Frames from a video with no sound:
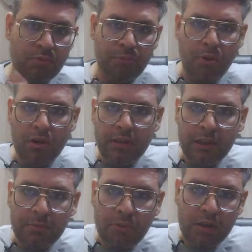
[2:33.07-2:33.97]
Pawn,
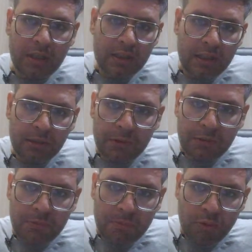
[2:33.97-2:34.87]
this
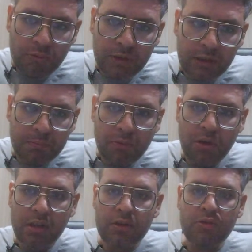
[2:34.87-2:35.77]
if you move this
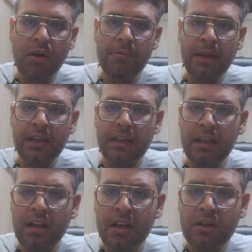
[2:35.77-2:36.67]
pawn, you are
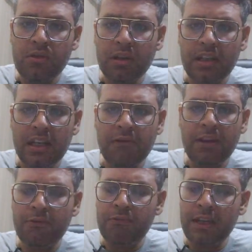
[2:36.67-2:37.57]
making your king
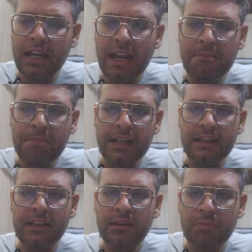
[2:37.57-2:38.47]
weak. We can play
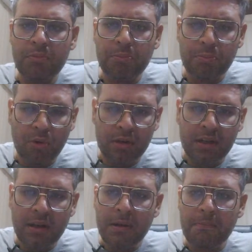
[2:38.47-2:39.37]
this
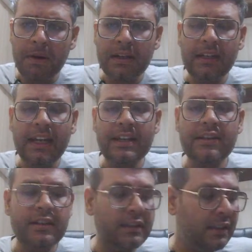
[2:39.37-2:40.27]
pawn, but
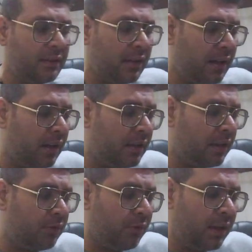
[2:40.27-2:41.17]
later in
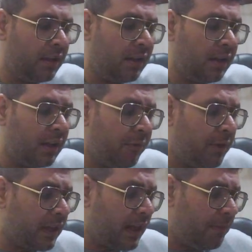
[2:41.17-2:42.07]
this one.
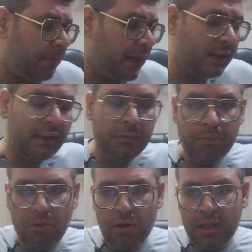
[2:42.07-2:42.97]
We can play this
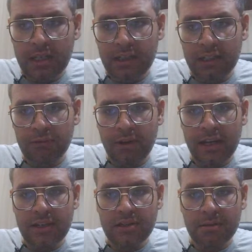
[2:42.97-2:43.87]
pawn in this
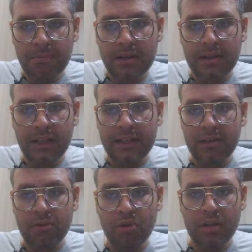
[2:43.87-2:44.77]
variation, but
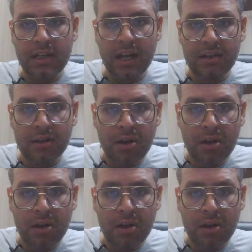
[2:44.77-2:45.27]
later, not yet.